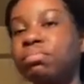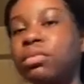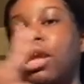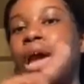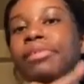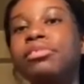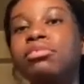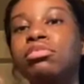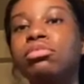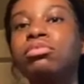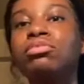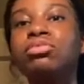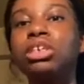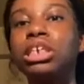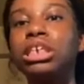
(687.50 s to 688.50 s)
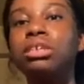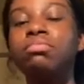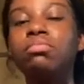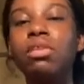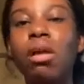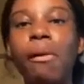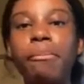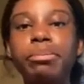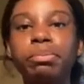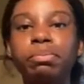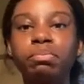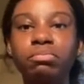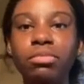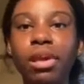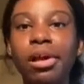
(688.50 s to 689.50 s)
Every single day
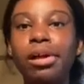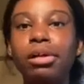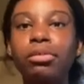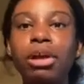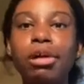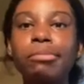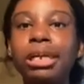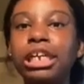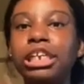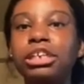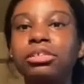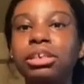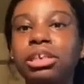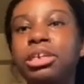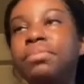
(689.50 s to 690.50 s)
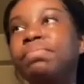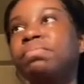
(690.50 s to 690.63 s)
around my area,